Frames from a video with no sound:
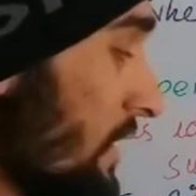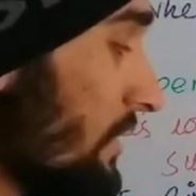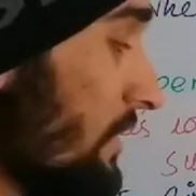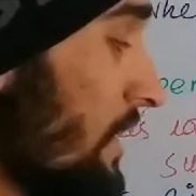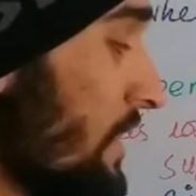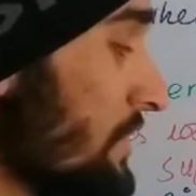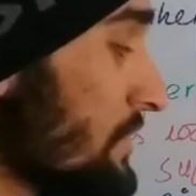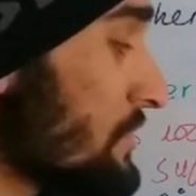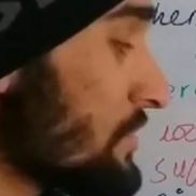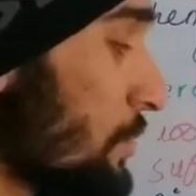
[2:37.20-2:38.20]
Here,
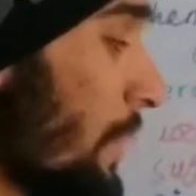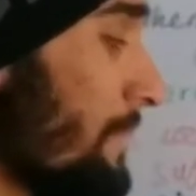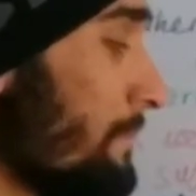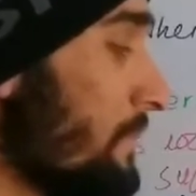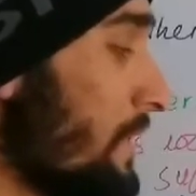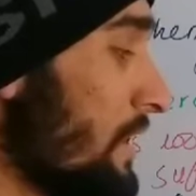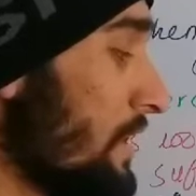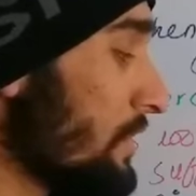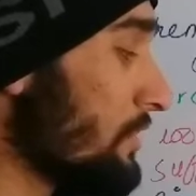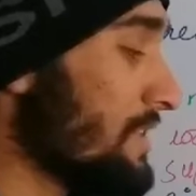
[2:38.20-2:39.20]
swim.
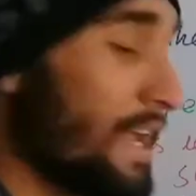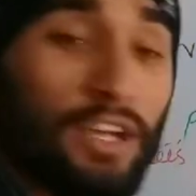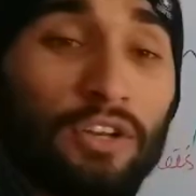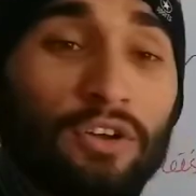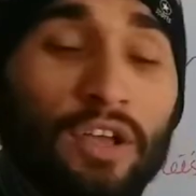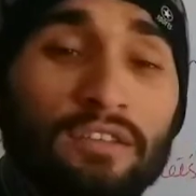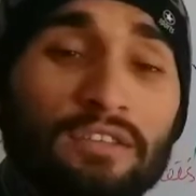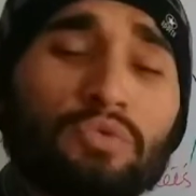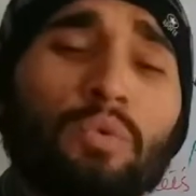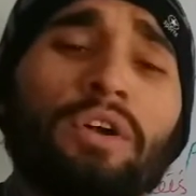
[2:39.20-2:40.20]
You take a look,
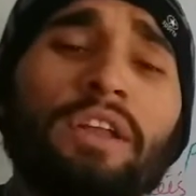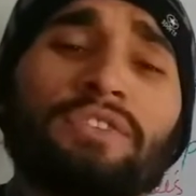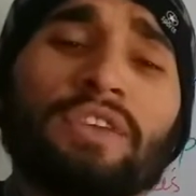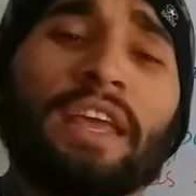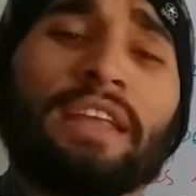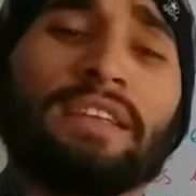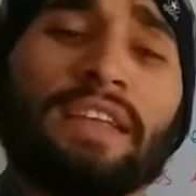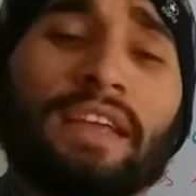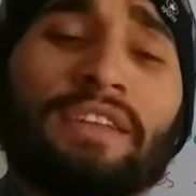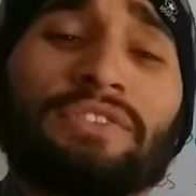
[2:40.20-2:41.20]
this word is
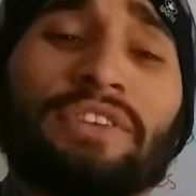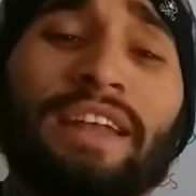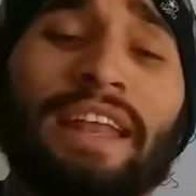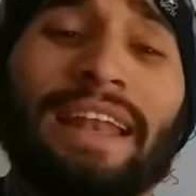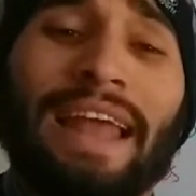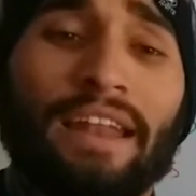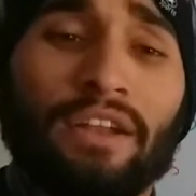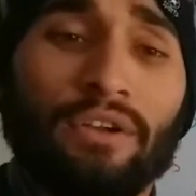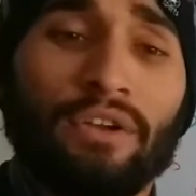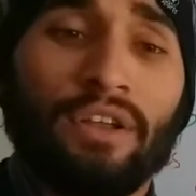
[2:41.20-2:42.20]
ending in a certain
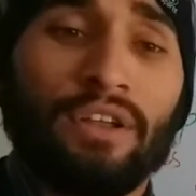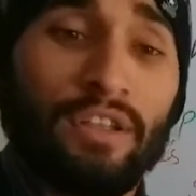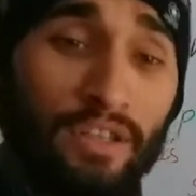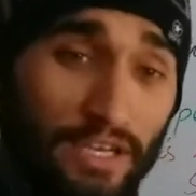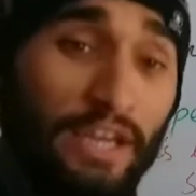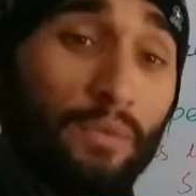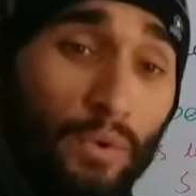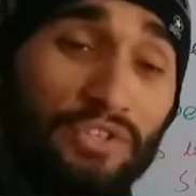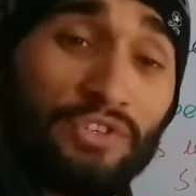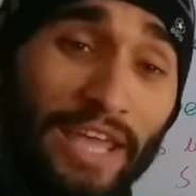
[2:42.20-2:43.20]
letter,
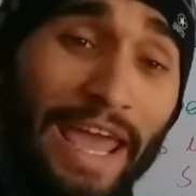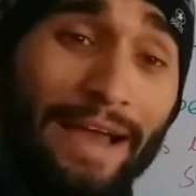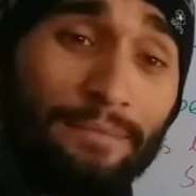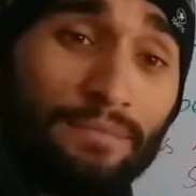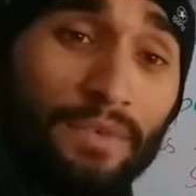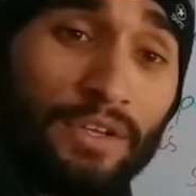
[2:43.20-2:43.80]
which is M.